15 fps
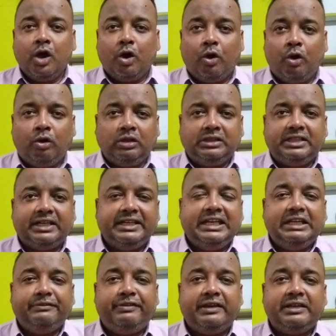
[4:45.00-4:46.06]
All the
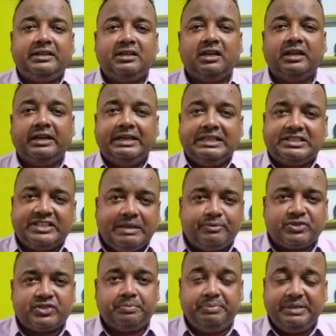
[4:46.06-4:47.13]
relevant
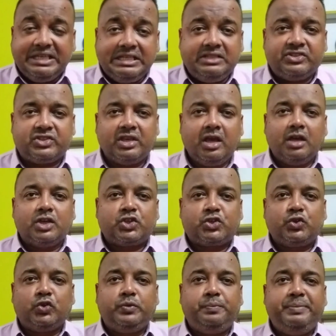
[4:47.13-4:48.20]
receipts, bills
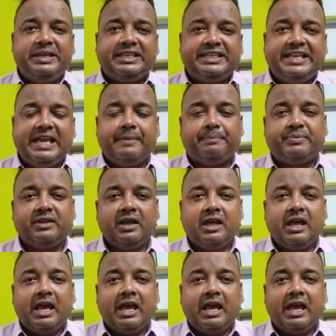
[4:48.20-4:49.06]
should be kept